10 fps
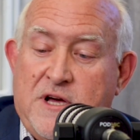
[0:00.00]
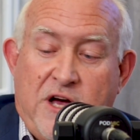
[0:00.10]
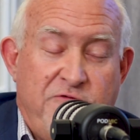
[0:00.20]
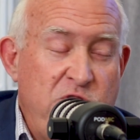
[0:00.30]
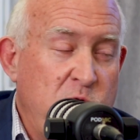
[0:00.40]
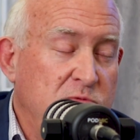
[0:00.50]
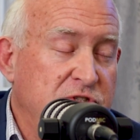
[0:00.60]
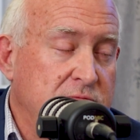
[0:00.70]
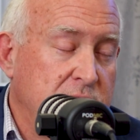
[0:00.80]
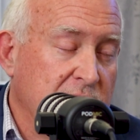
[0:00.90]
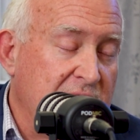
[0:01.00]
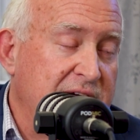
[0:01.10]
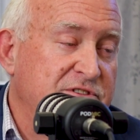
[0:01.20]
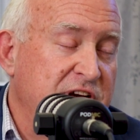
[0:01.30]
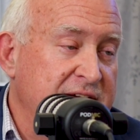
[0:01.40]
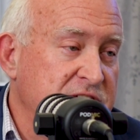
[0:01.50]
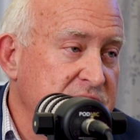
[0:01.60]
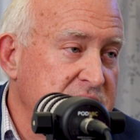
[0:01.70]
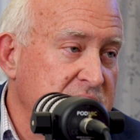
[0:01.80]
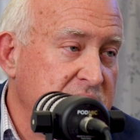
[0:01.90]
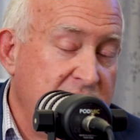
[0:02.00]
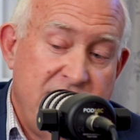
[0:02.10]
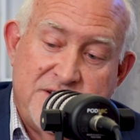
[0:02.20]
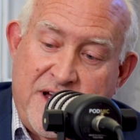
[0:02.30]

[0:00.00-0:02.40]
a few life changes and things,